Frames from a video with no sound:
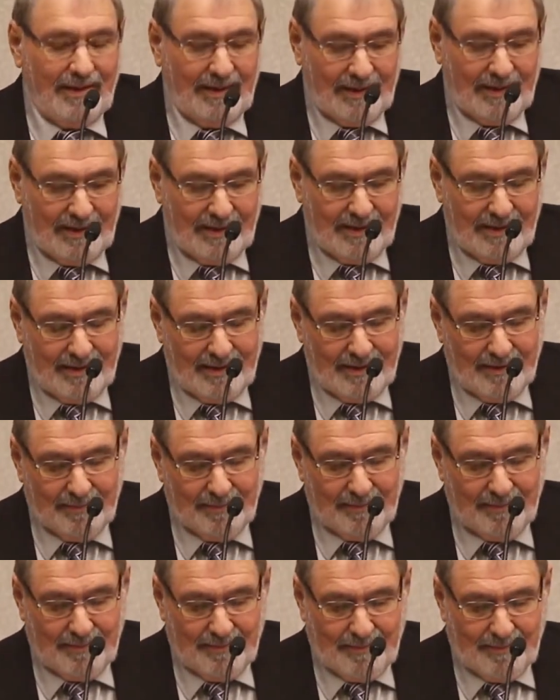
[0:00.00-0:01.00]

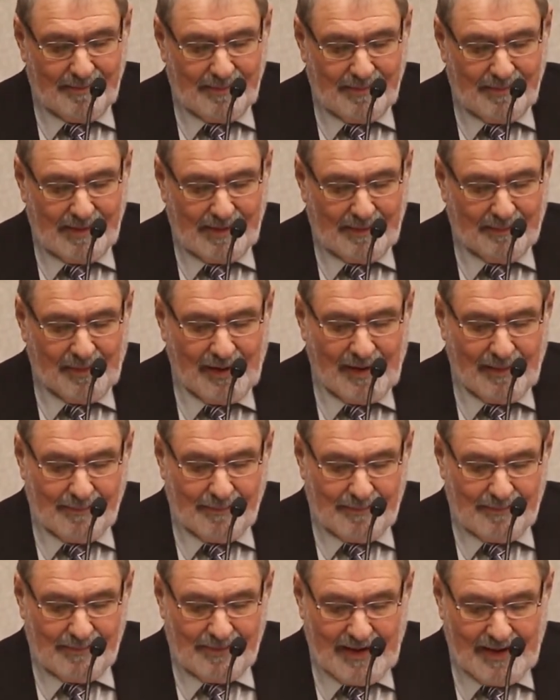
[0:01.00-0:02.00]
And
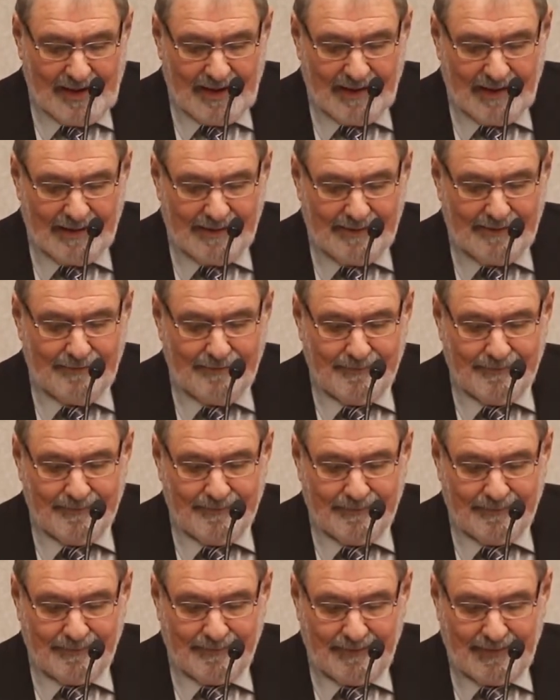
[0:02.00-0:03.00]
Pop died,
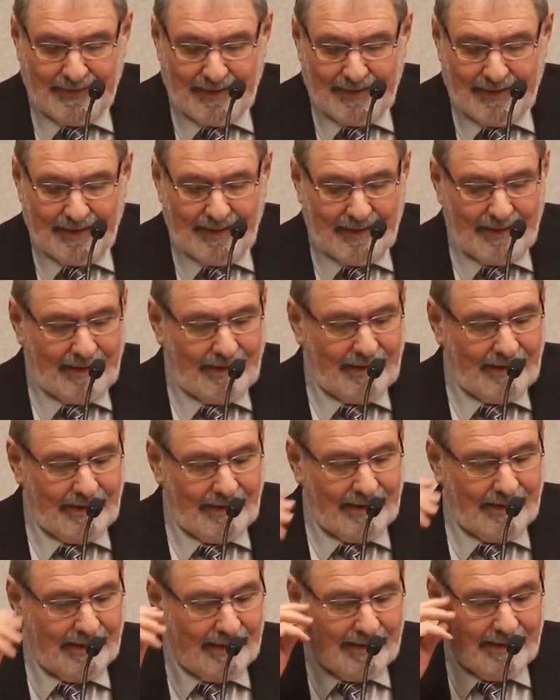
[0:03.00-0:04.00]

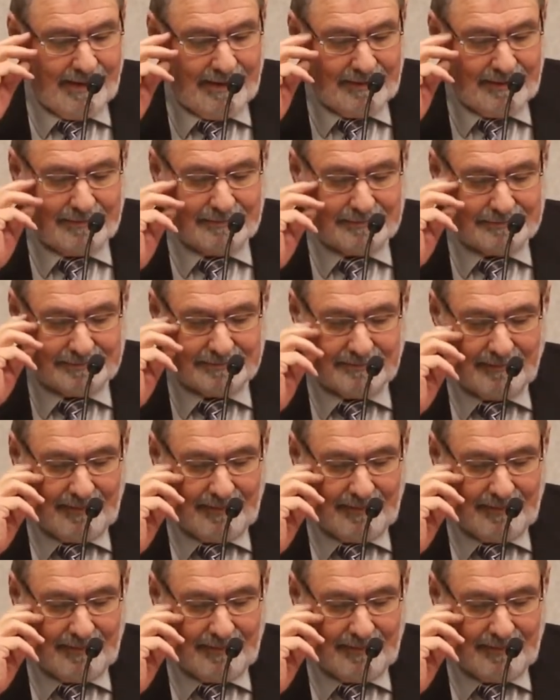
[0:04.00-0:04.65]
and